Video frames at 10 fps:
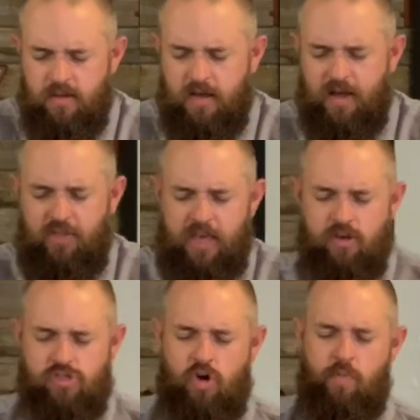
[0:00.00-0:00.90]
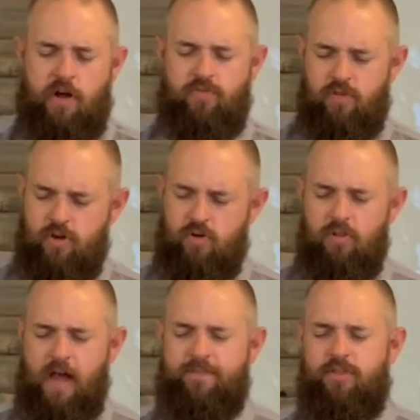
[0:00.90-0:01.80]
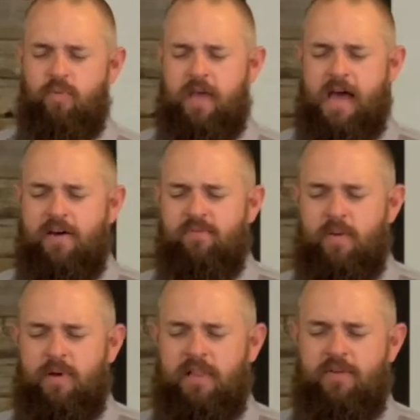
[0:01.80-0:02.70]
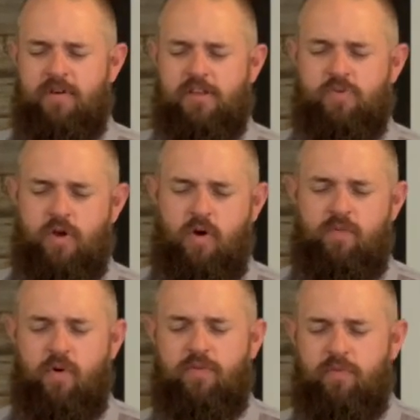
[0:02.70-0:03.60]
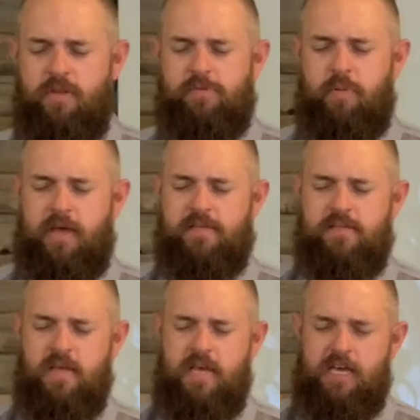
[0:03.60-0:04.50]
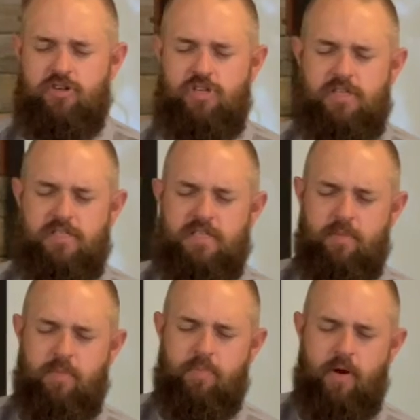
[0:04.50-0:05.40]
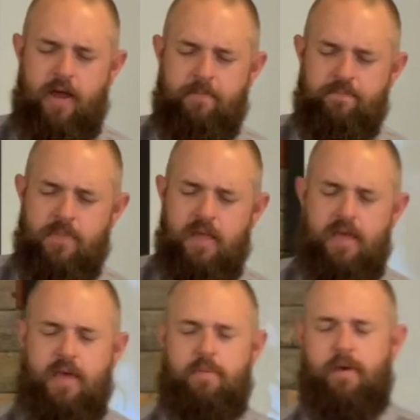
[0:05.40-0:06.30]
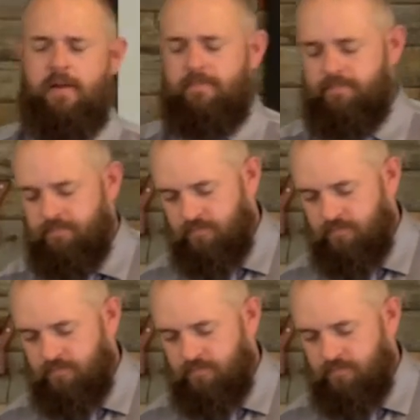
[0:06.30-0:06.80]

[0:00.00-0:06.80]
God, thank you so much for the new life that we have. May we live it as we go forth from this place. In Jesus' name we pray. Amen.